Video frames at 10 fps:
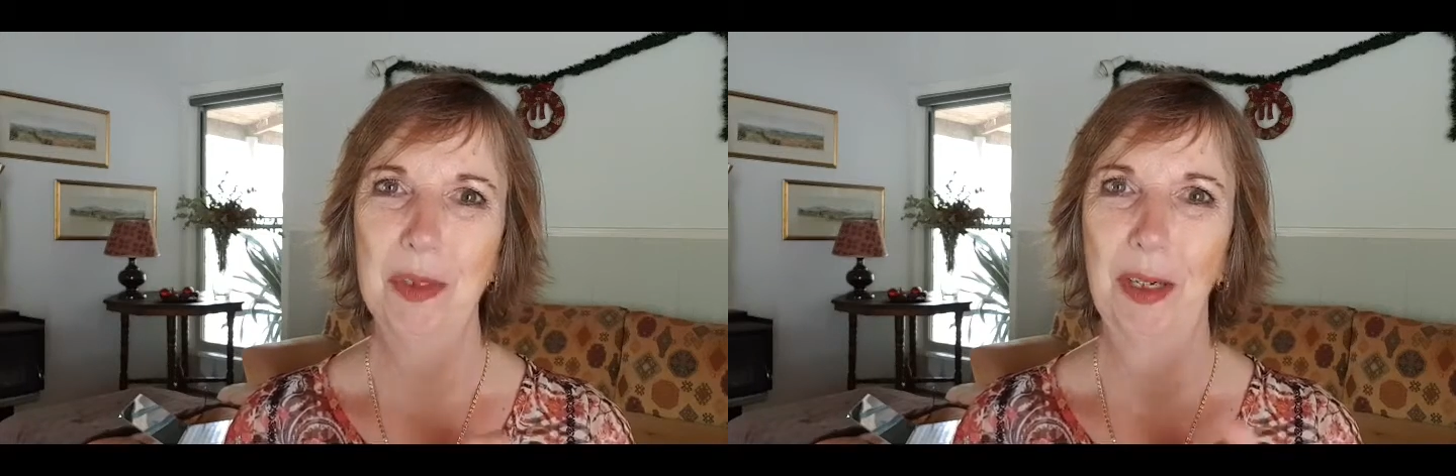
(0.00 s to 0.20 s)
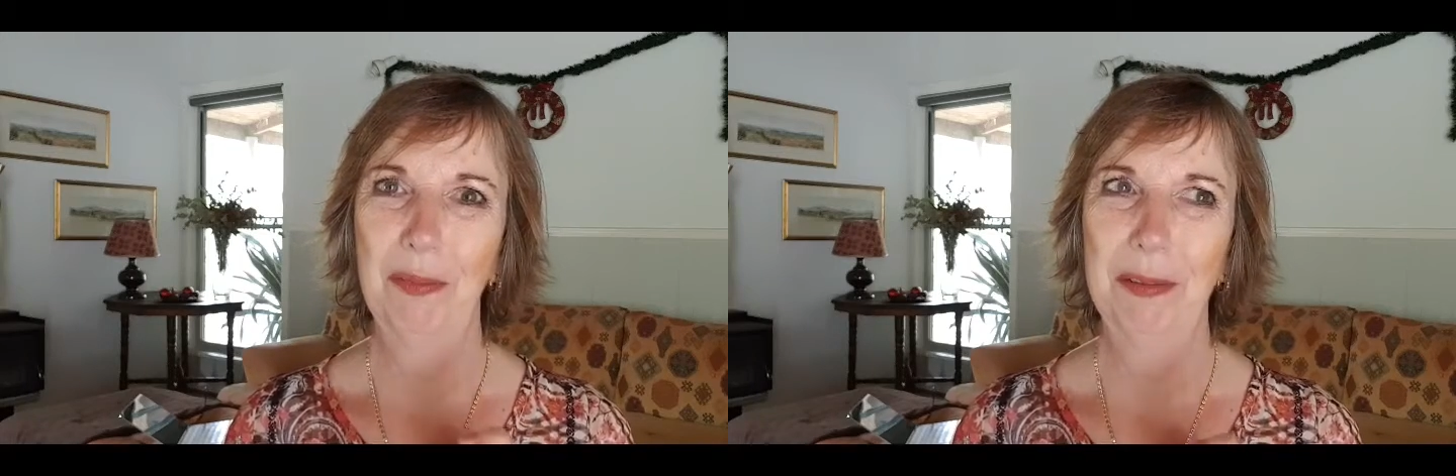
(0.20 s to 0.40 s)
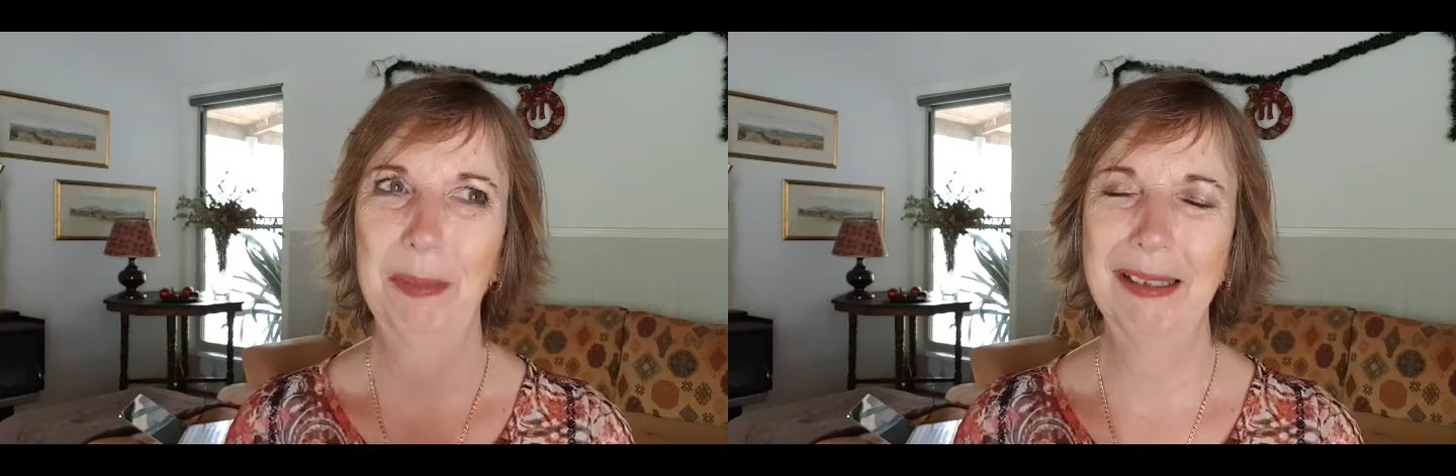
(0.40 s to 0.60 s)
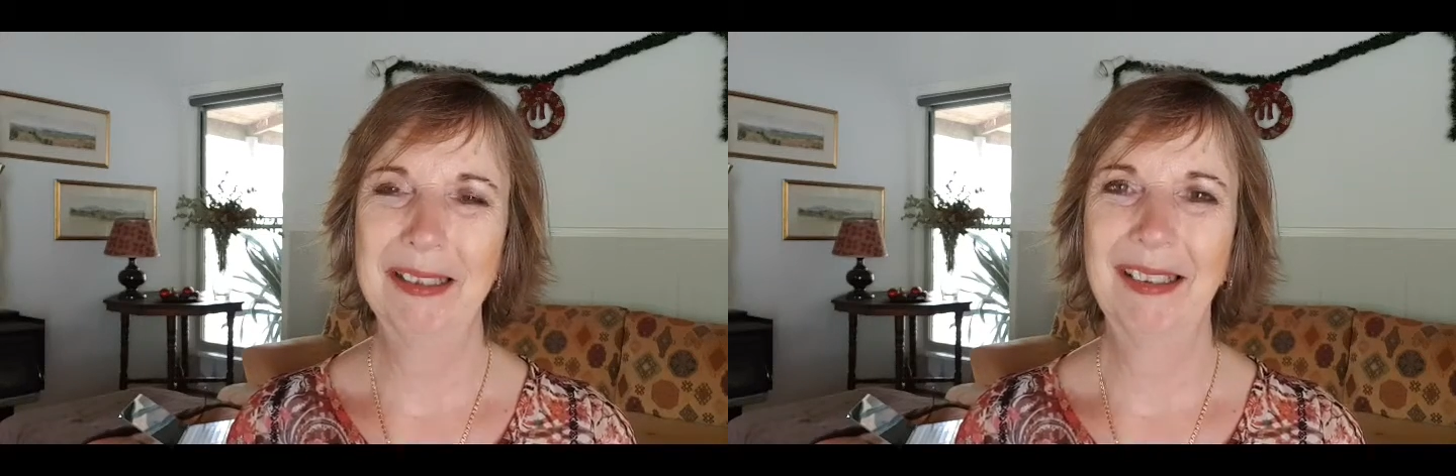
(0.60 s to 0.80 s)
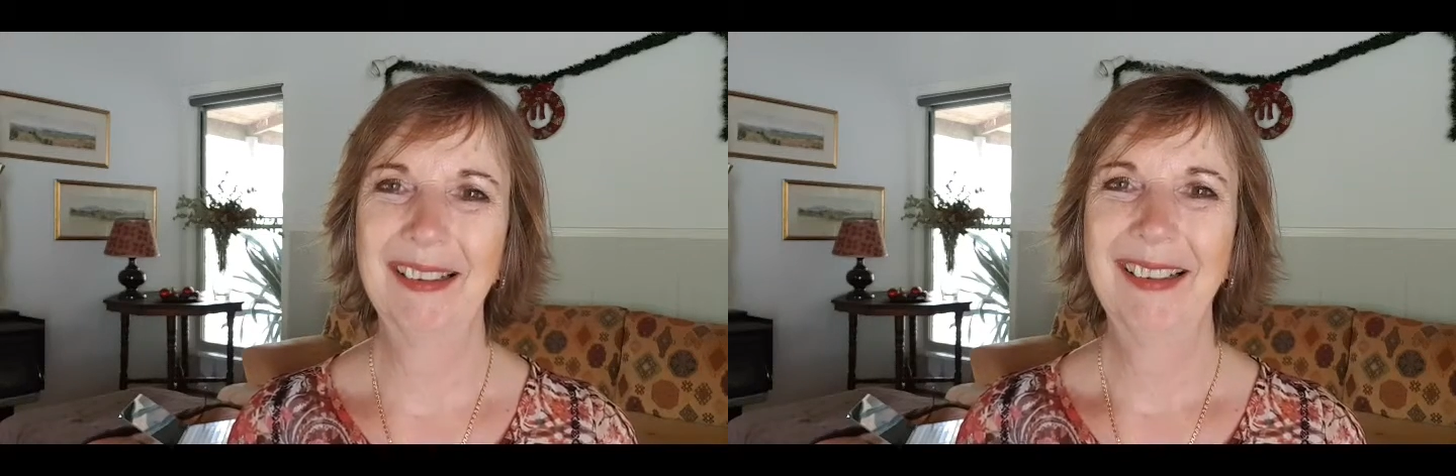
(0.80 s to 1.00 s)

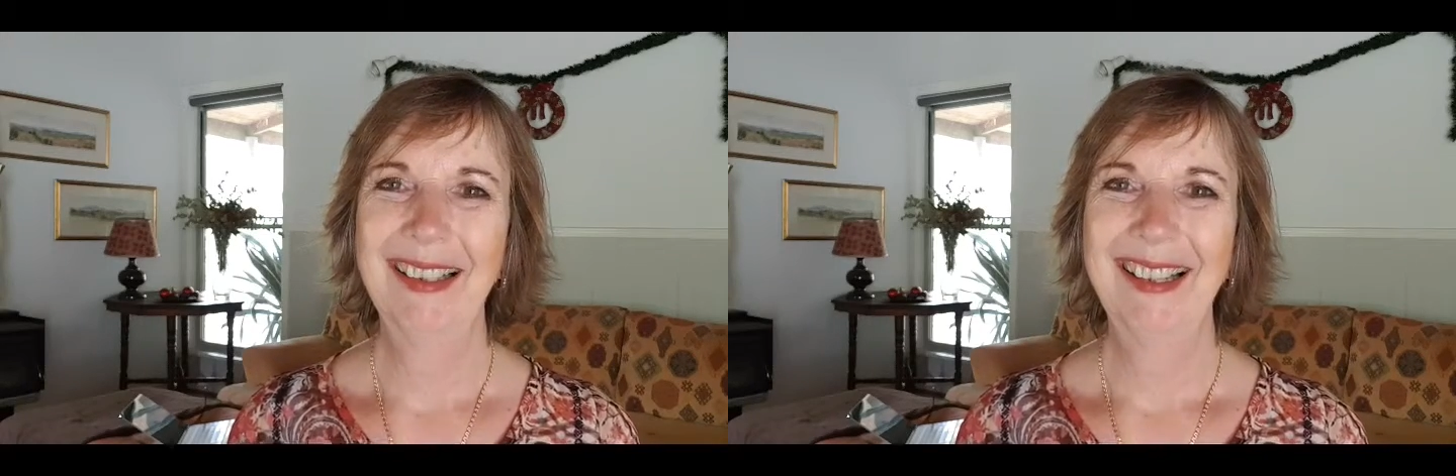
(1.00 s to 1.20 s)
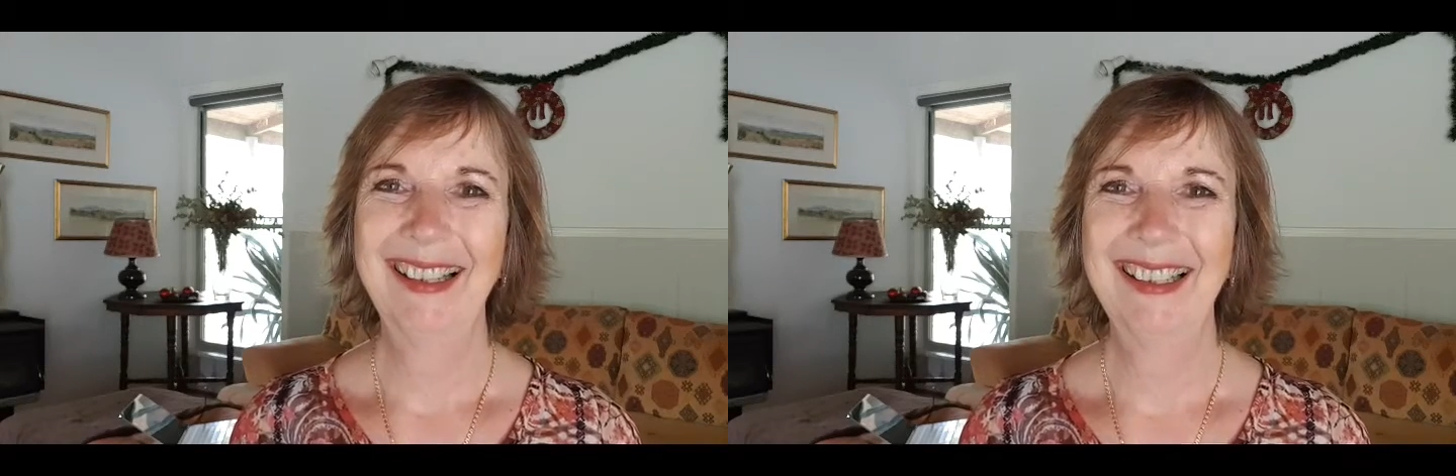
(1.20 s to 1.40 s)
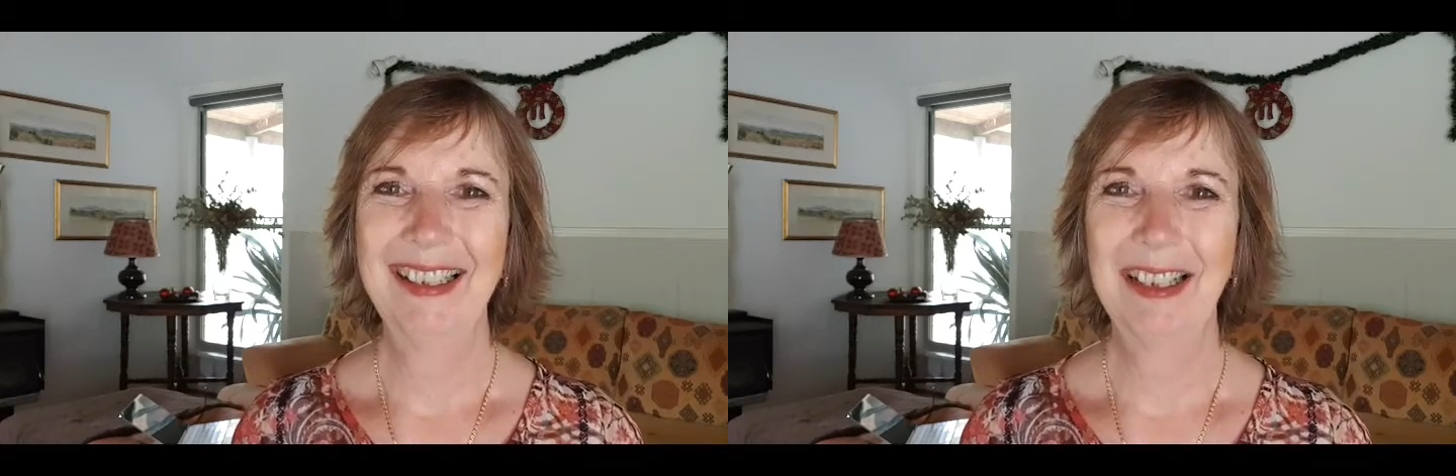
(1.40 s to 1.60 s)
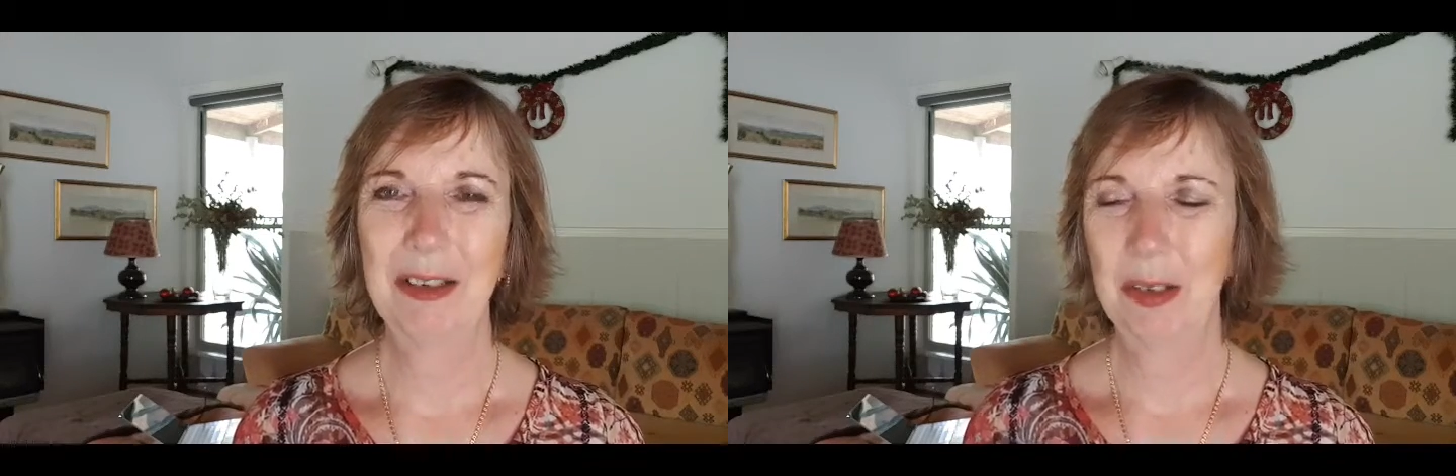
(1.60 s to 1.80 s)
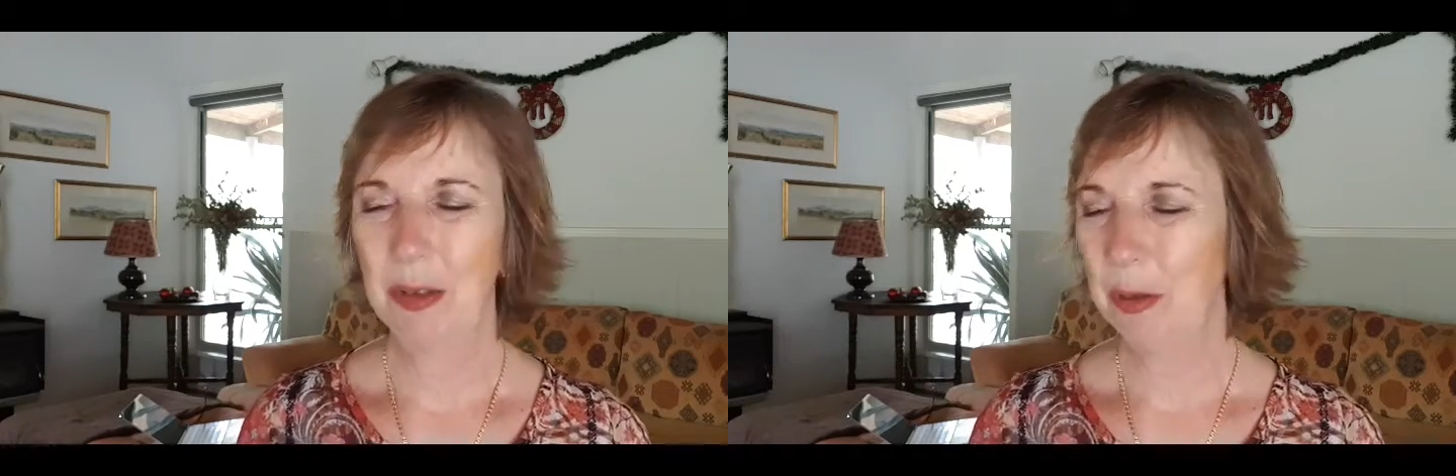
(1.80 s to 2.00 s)
self-administer the
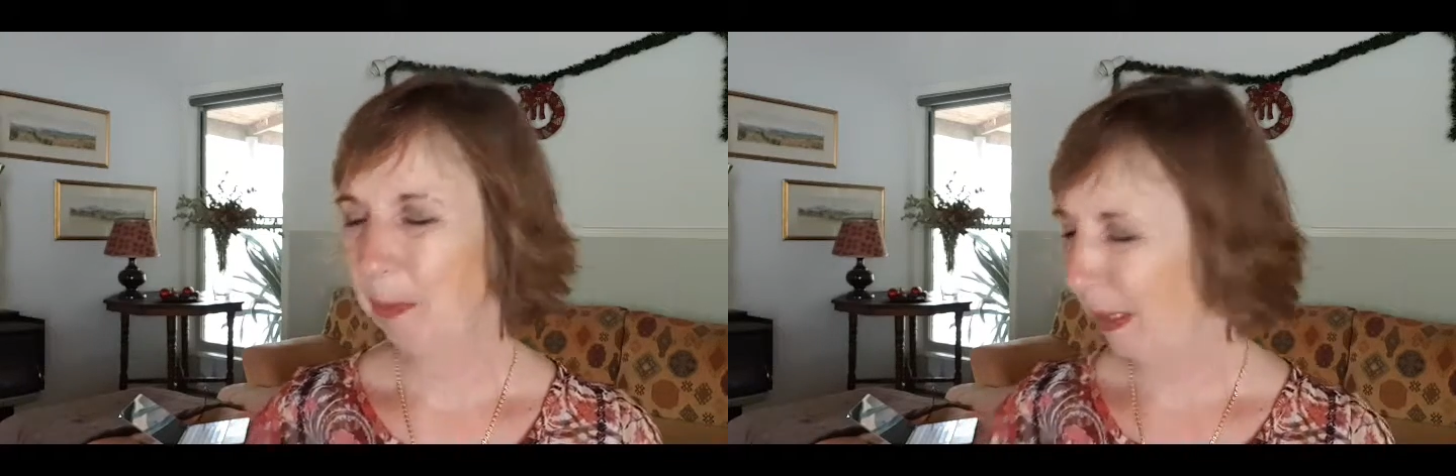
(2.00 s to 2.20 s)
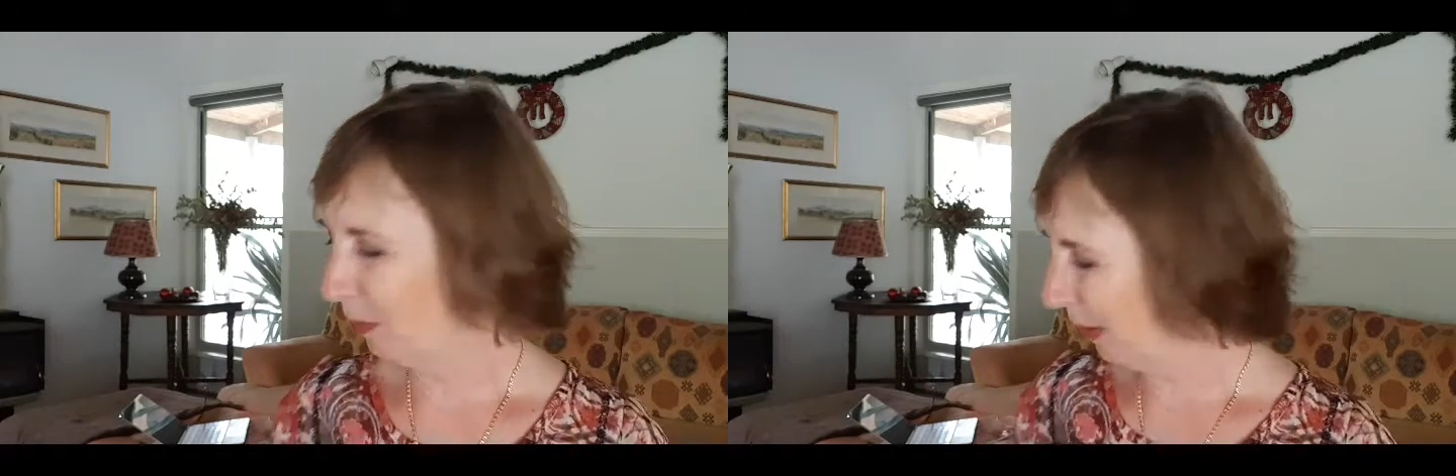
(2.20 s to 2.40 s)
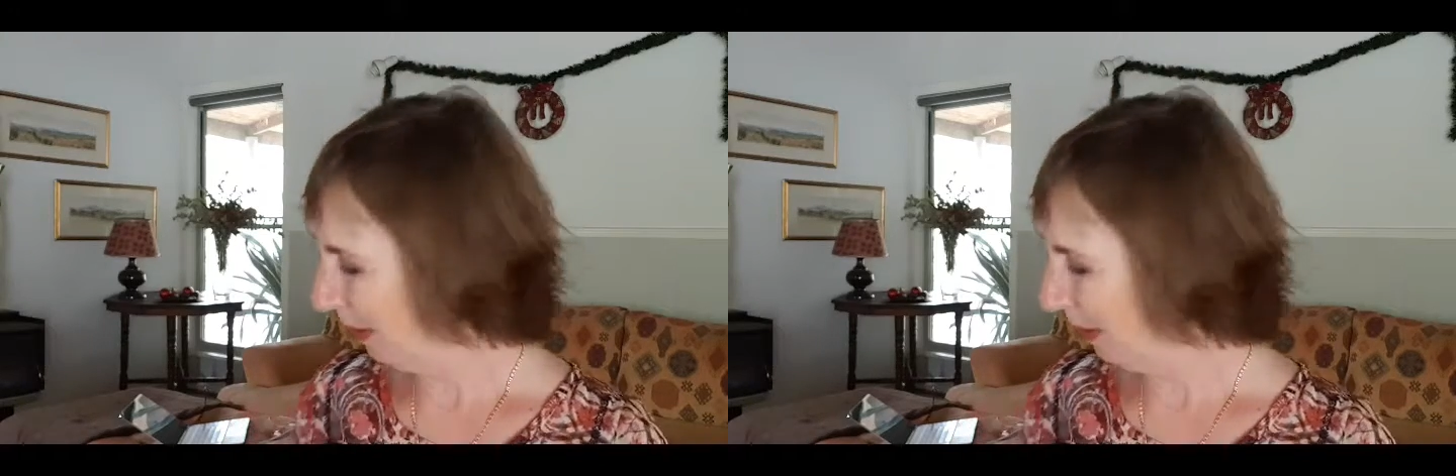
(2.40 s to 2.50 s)
toothpaste